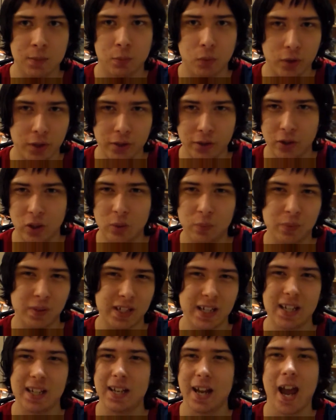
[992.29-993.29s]
a spoiler,
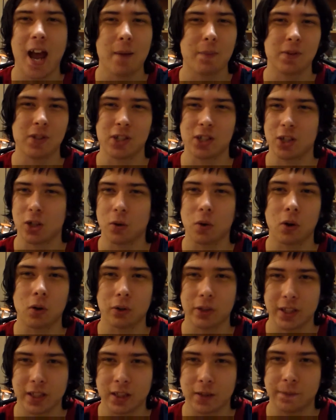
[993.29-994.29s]
but it happens so
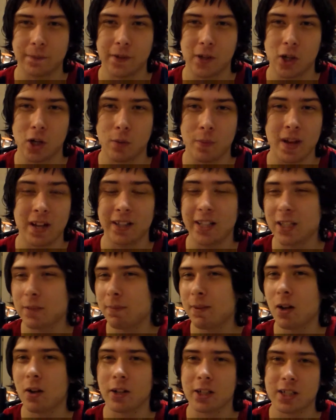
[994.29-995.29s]
early in the film. And
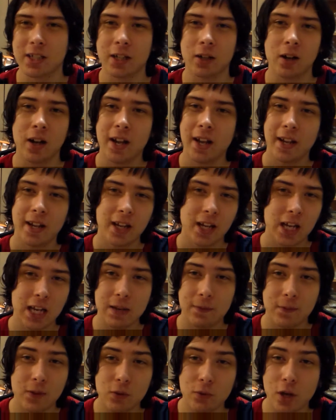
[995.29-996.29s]
let's be honest here,
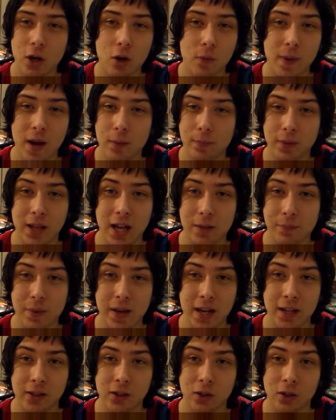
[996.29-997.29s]
if you know about Black
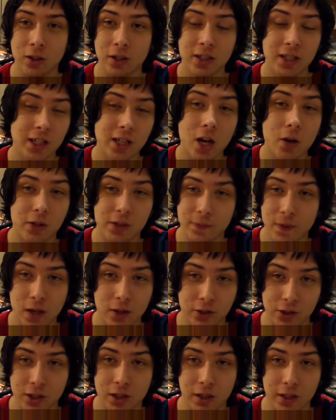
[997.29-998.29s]
Panther, you know his
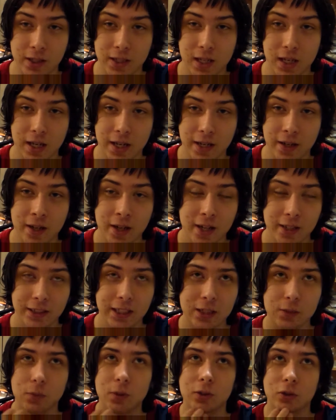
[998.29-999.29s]
father's gonna die.
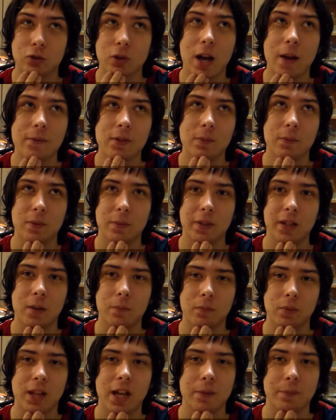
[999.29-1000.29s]
That's what drives him to
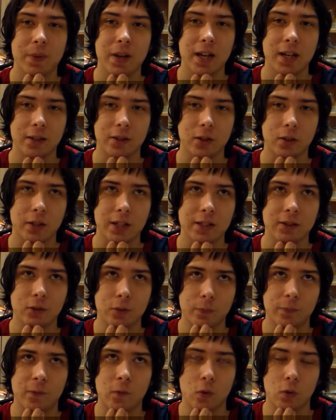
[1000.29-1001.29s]
become Black Panther,
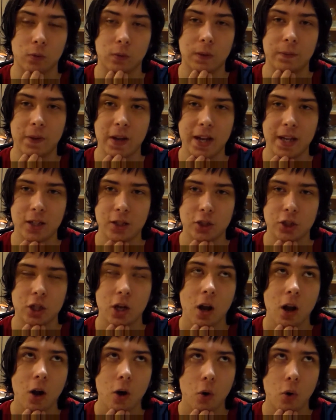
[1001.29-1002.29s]
either for
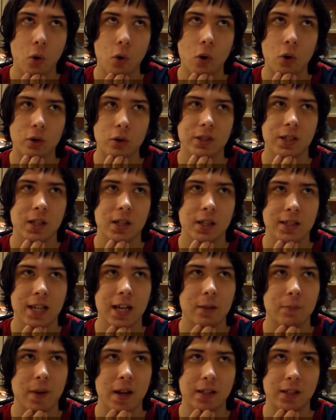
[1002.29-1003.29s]
revenge or to
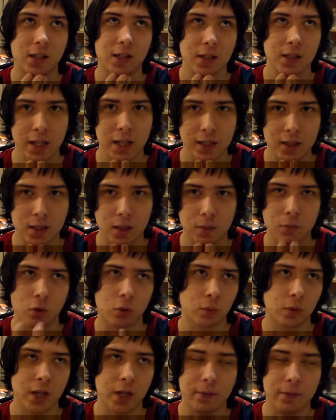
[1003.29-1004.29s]
take back his kingdom
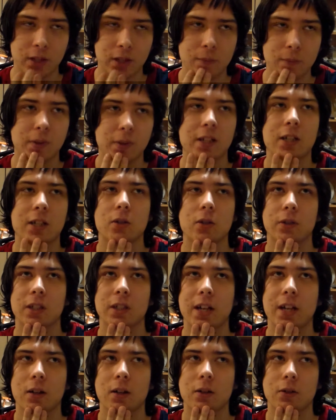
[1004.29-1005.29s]
or whatever they plan to do with
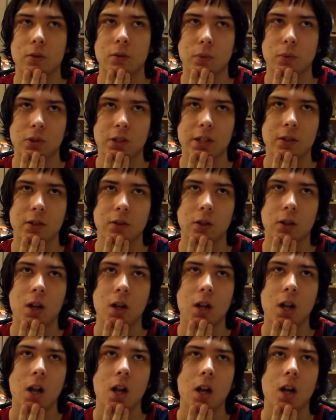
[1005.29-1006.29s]
the character in particular.
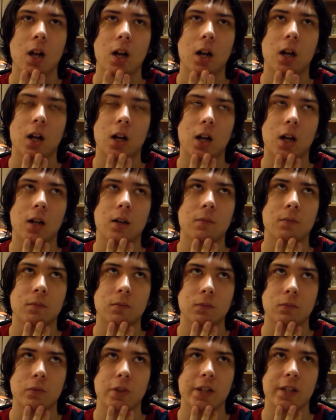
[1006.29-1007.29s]

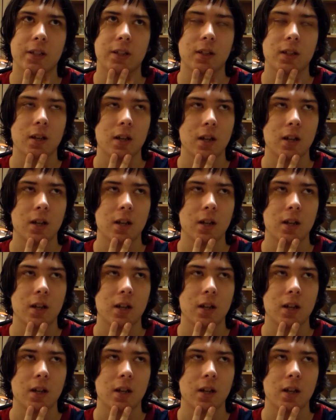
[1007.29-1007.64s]
But